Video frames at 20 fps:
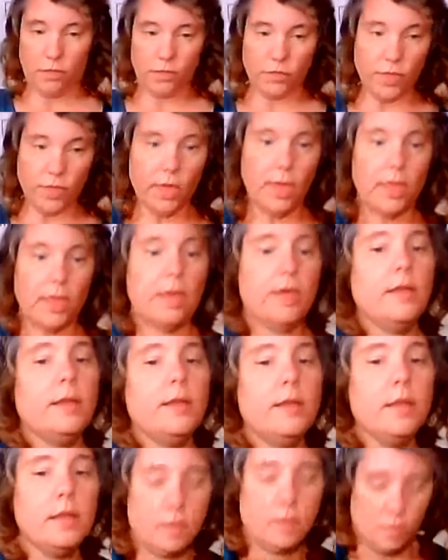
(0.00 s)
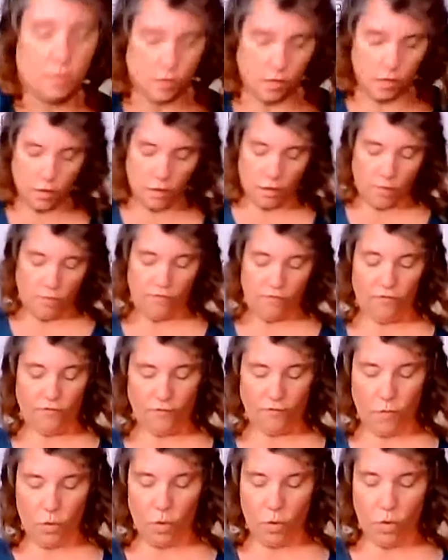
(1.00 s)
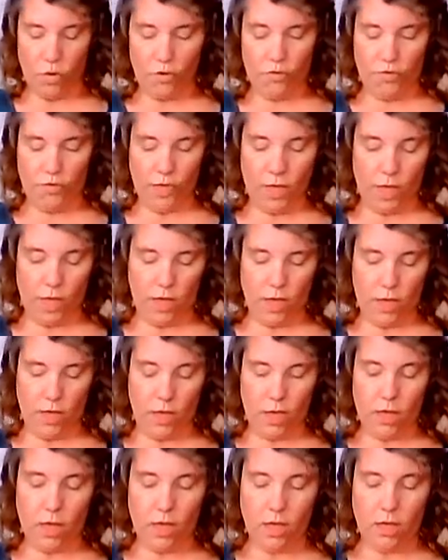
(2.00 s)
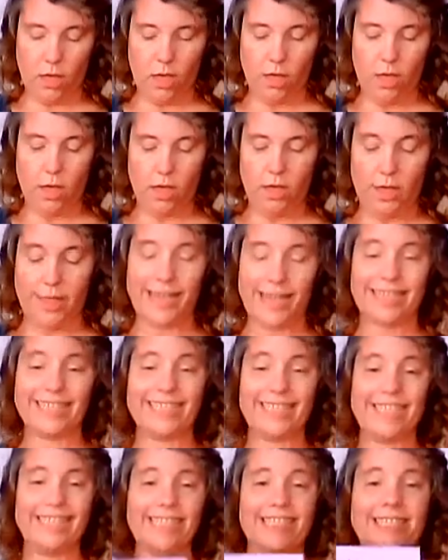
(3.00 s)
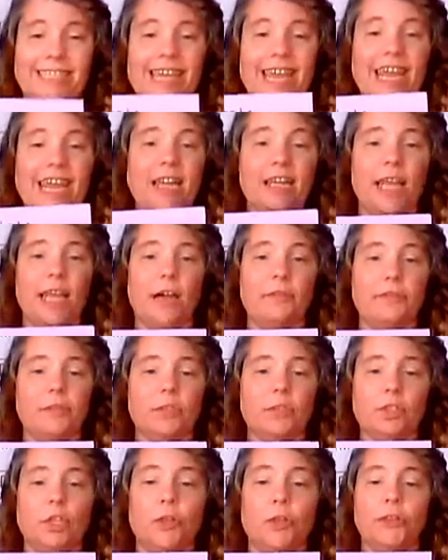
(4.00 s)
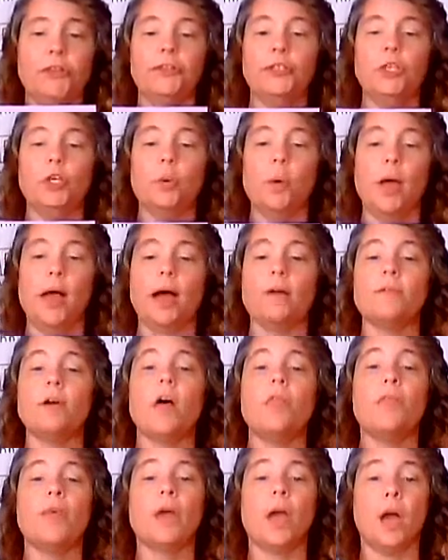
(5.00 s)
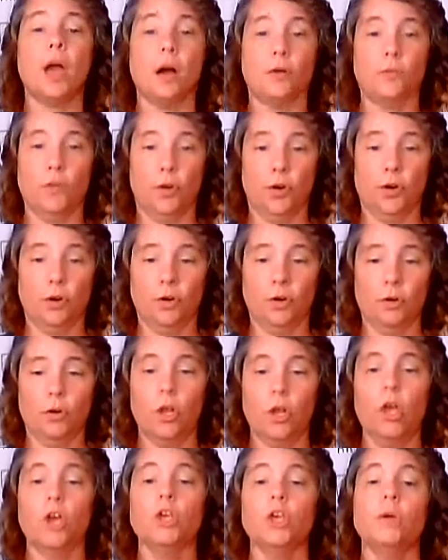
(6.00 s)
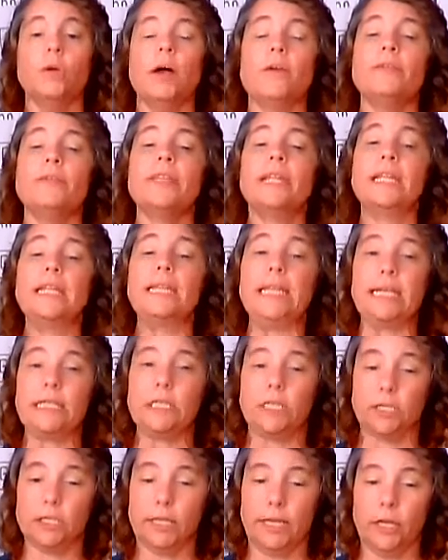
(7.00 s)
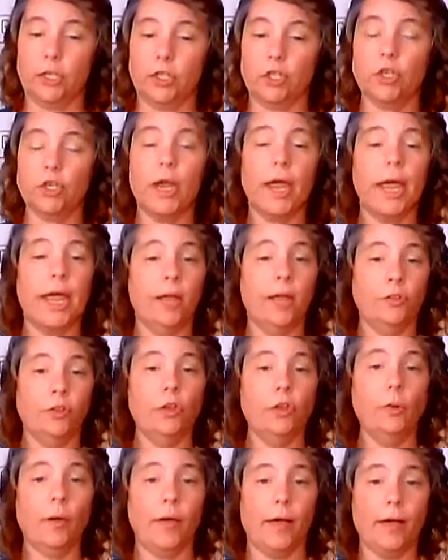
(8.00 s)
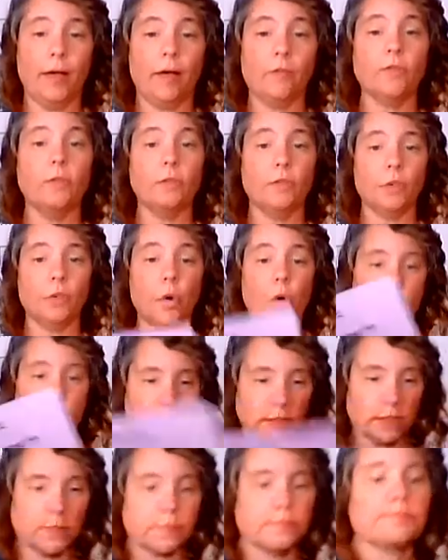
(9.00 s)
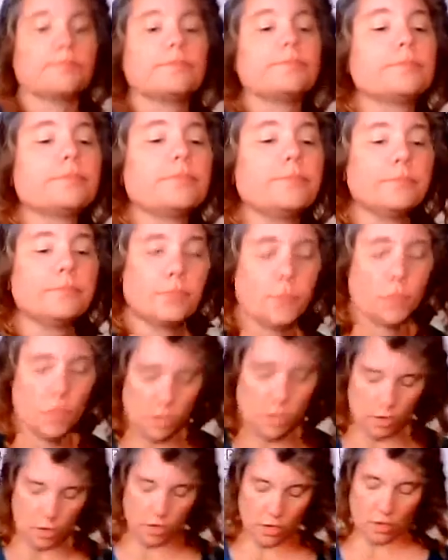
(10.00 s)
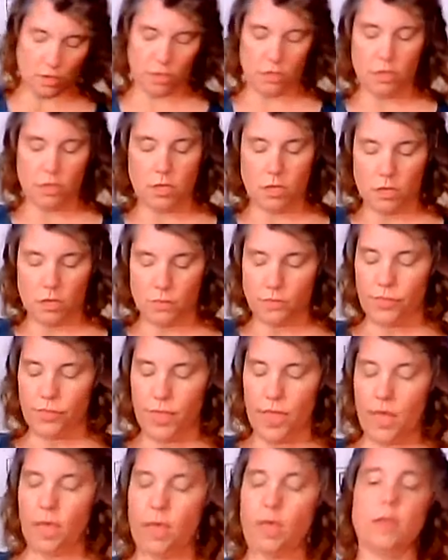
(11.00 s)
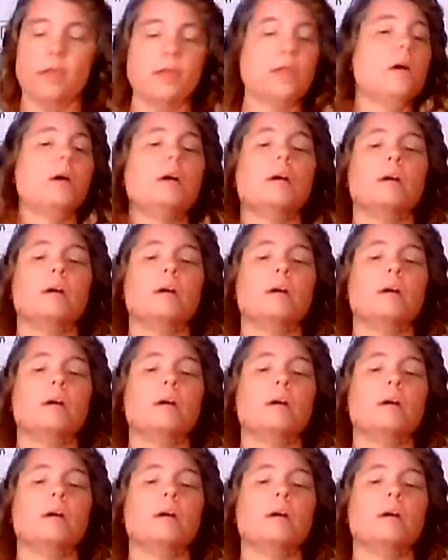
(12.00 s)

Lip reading: Then, for the state level, you have the governor, you have the legislature, and you have courts. Okay. Then,